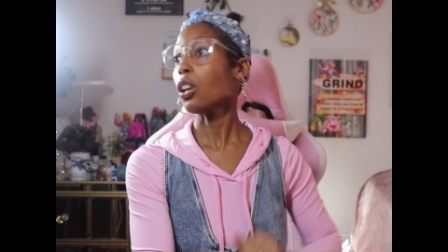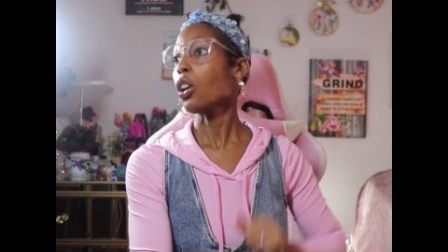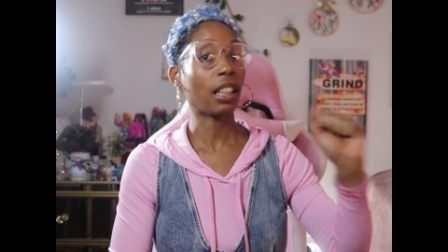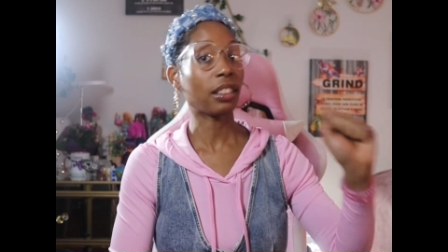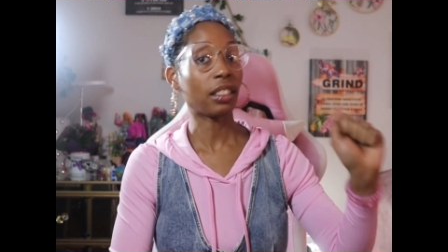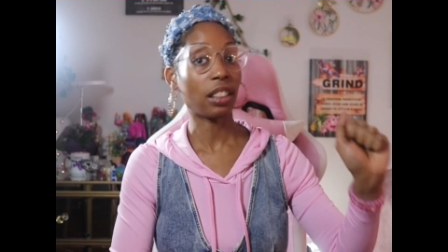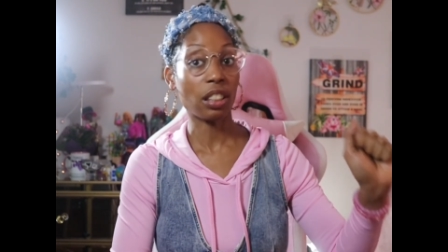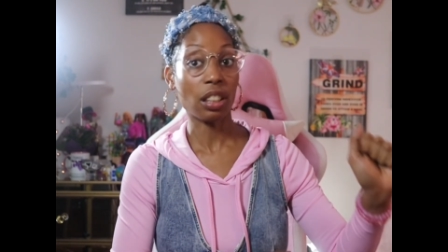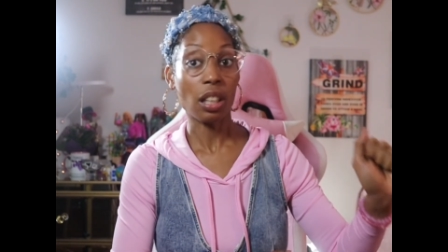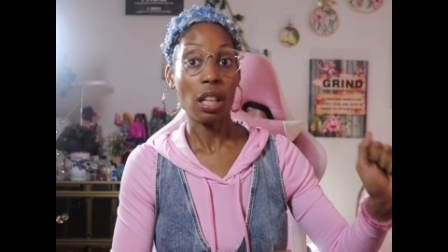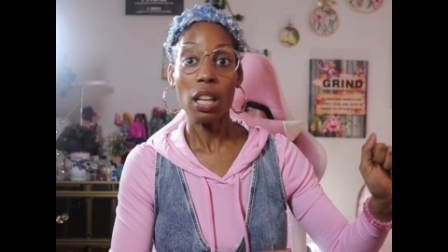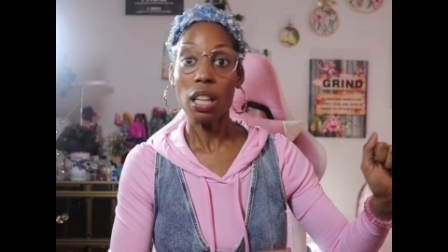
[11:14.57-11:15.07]

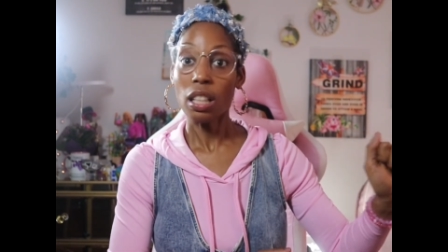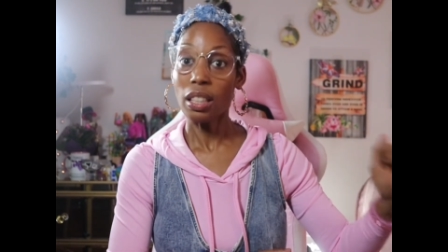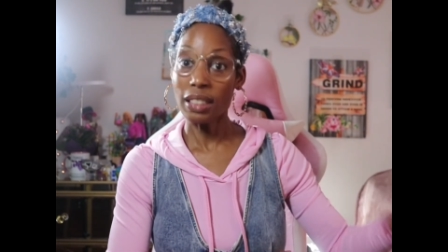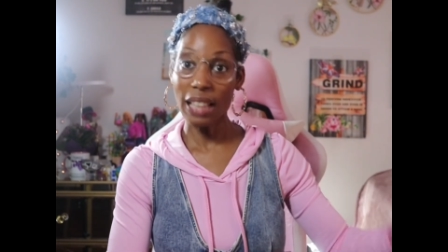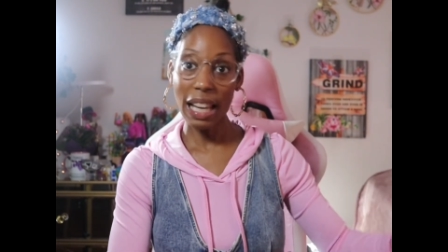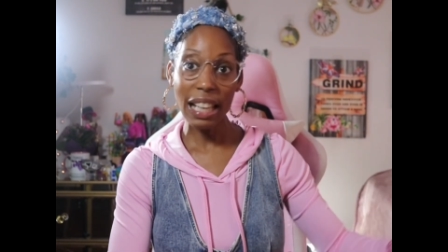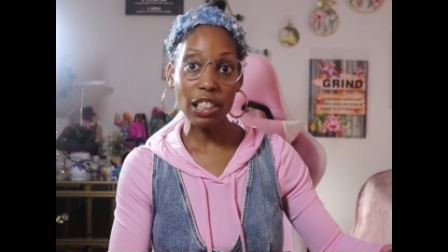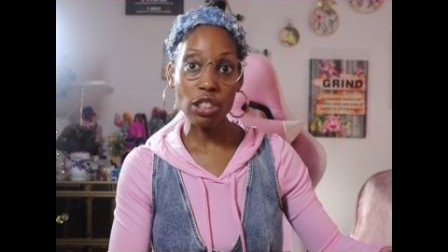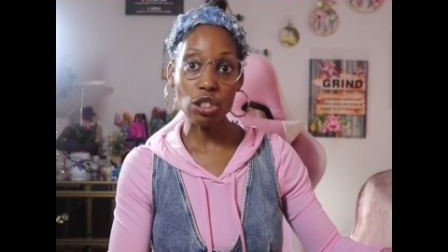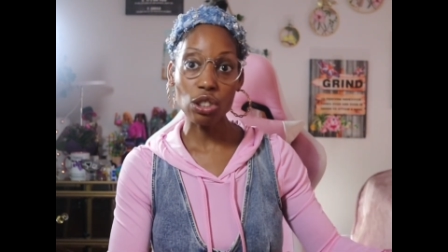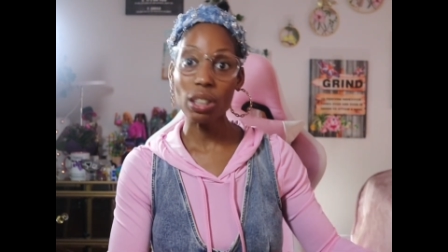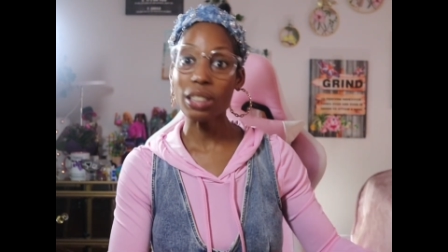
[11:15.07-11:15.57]
other
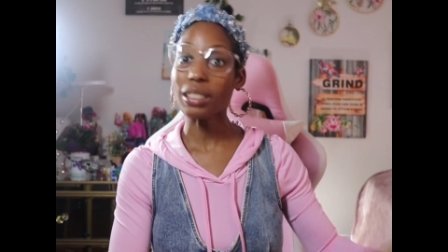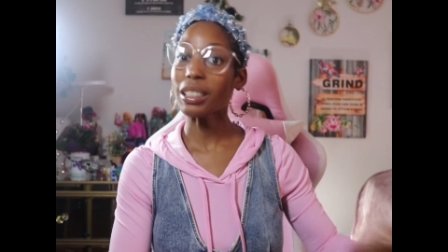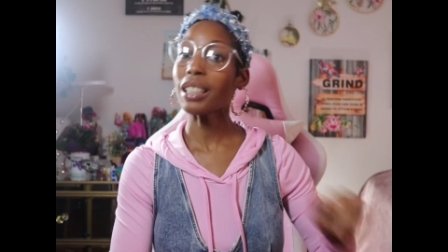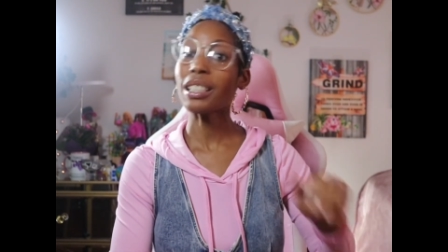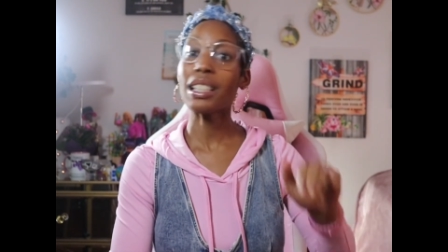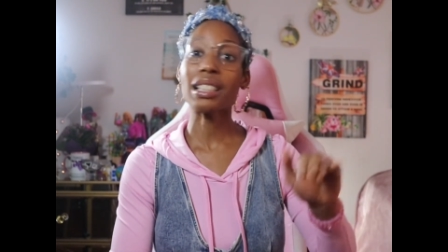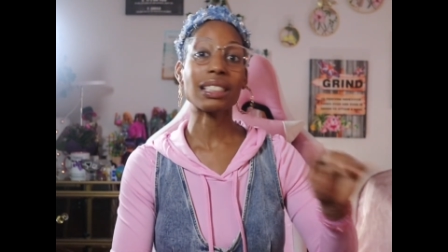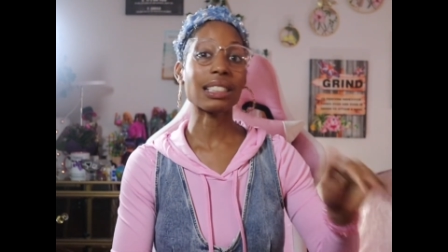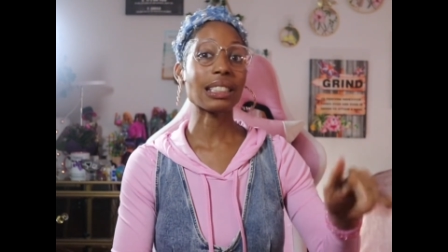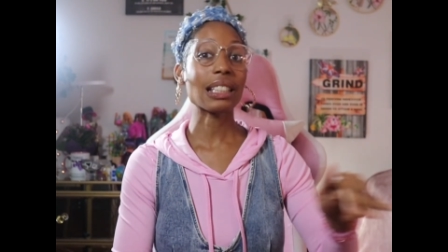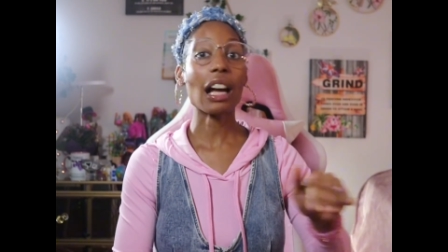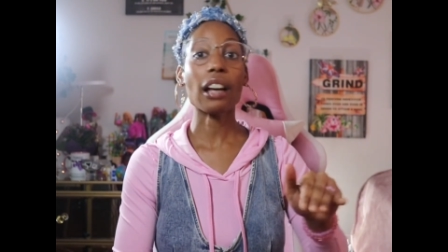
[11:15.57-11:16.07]
nations, and
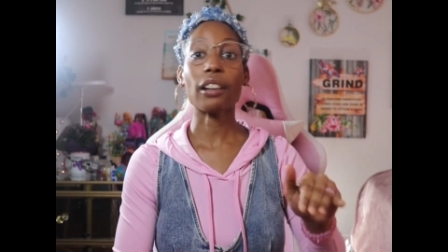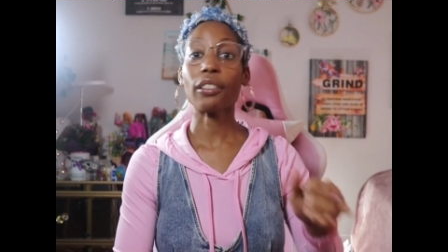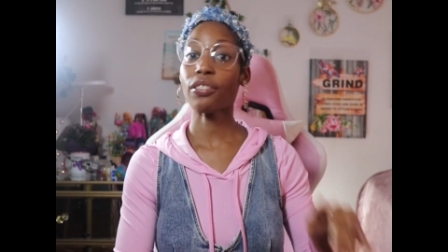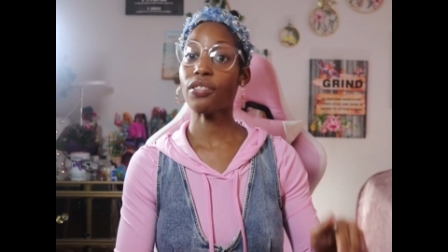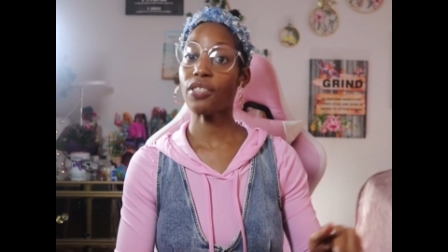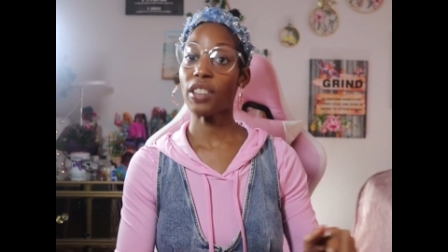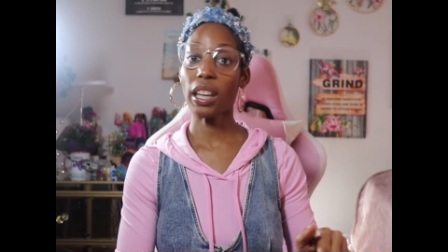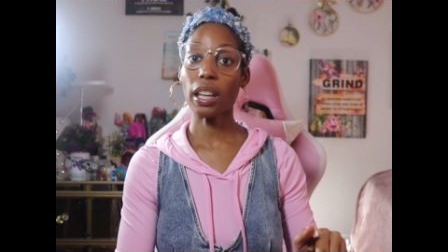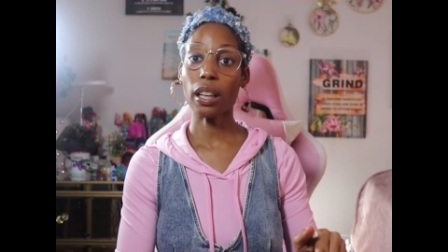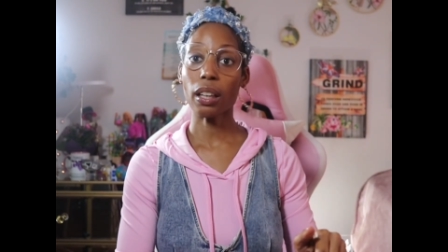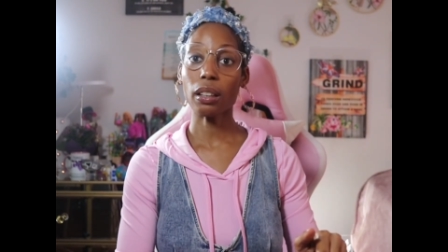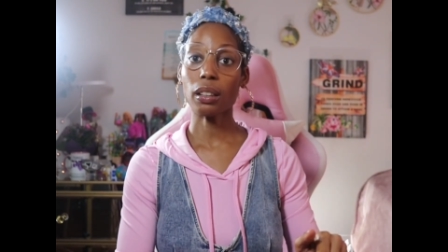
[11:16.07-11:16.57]
it's not
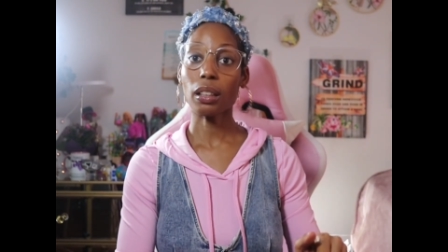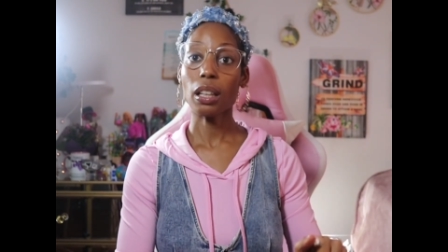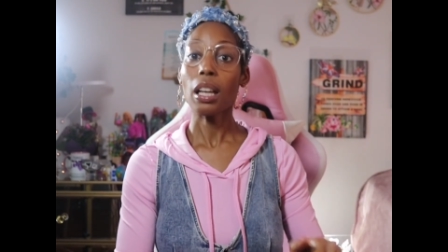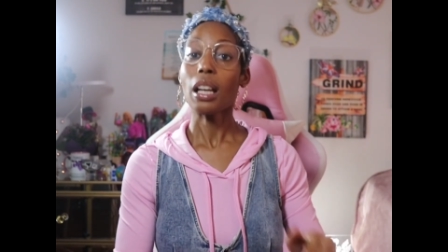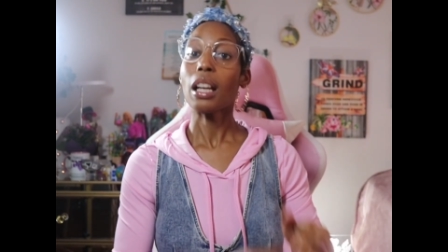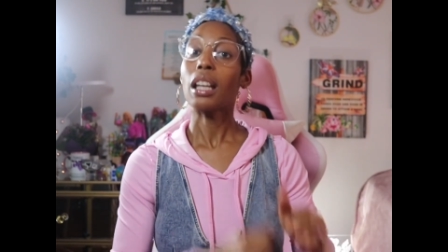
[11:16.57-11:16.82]
fair.